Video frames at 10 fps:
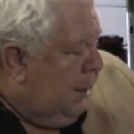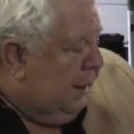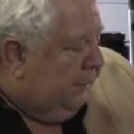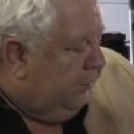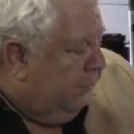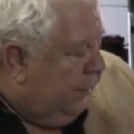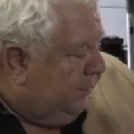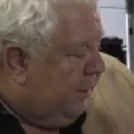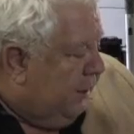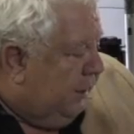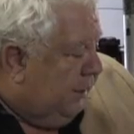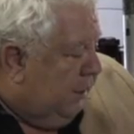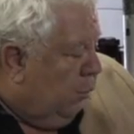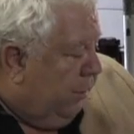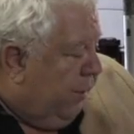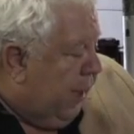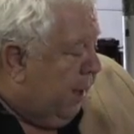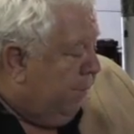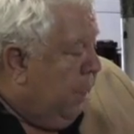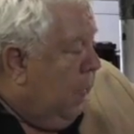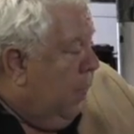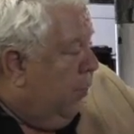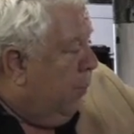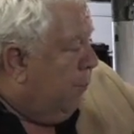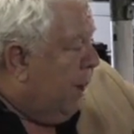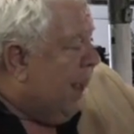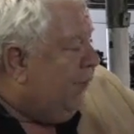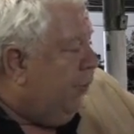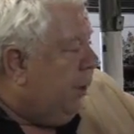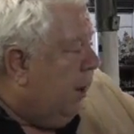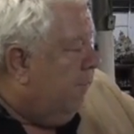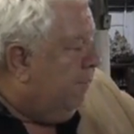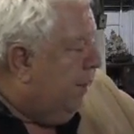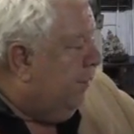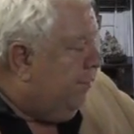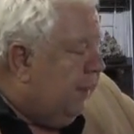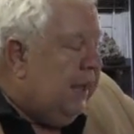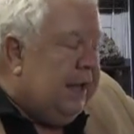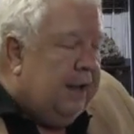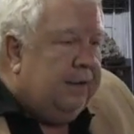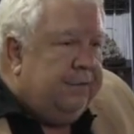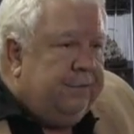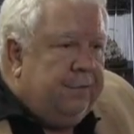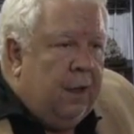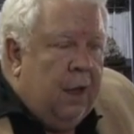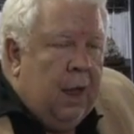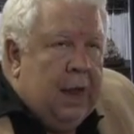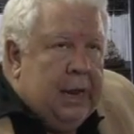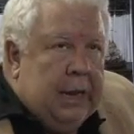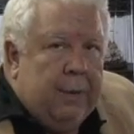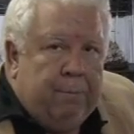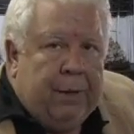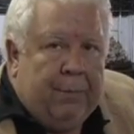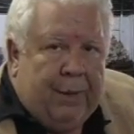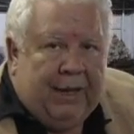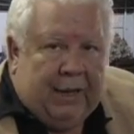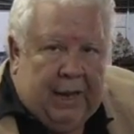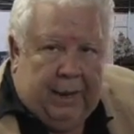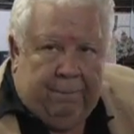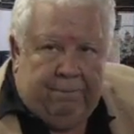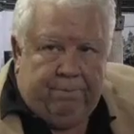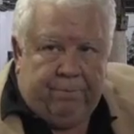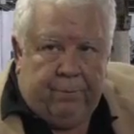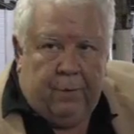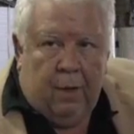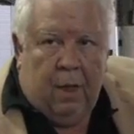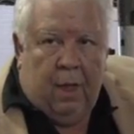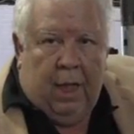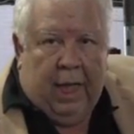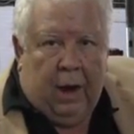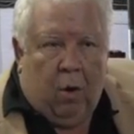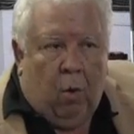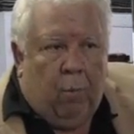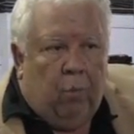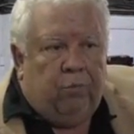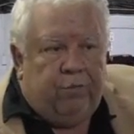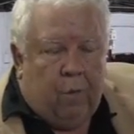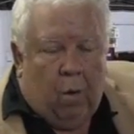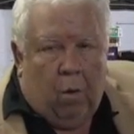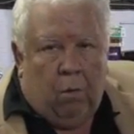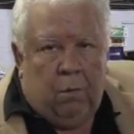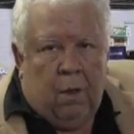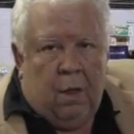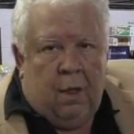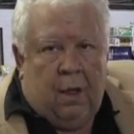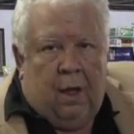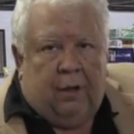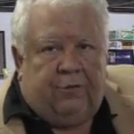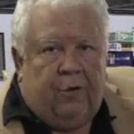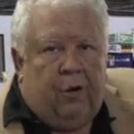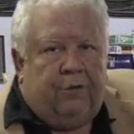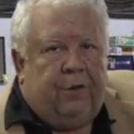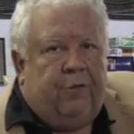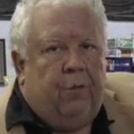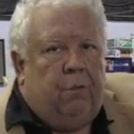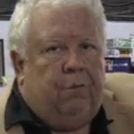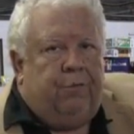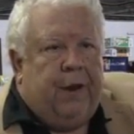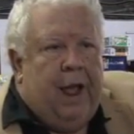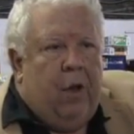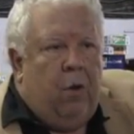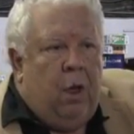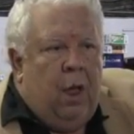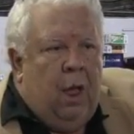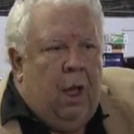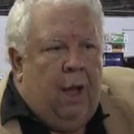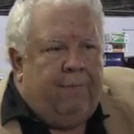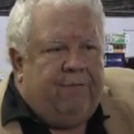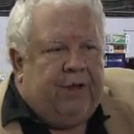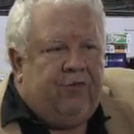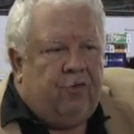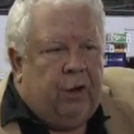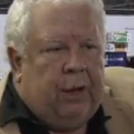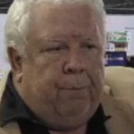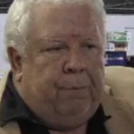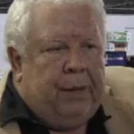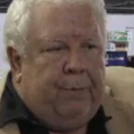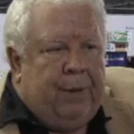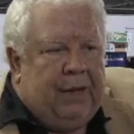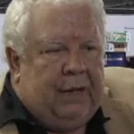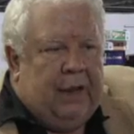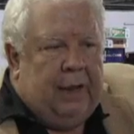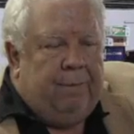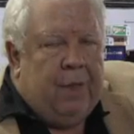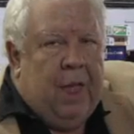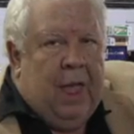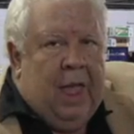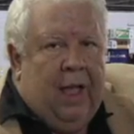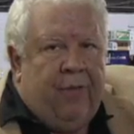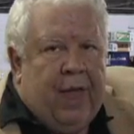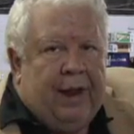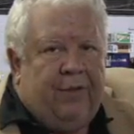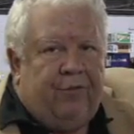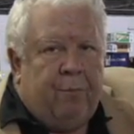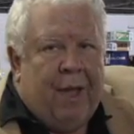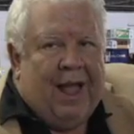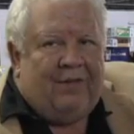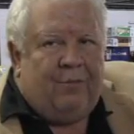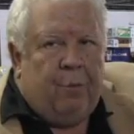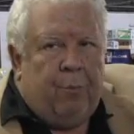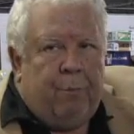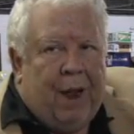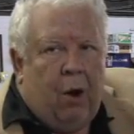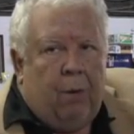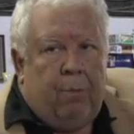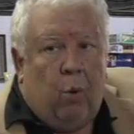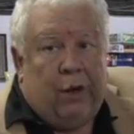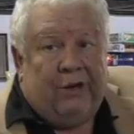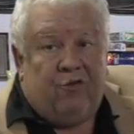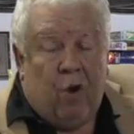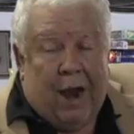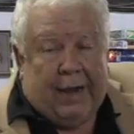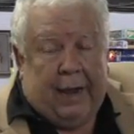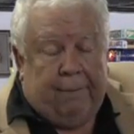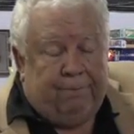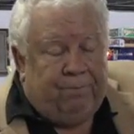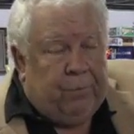And so that's how you deal with that. The magic of this is MPPT. And almost all uh, charge controllers now uh, feature MPPT, and that is maximum power point tracking.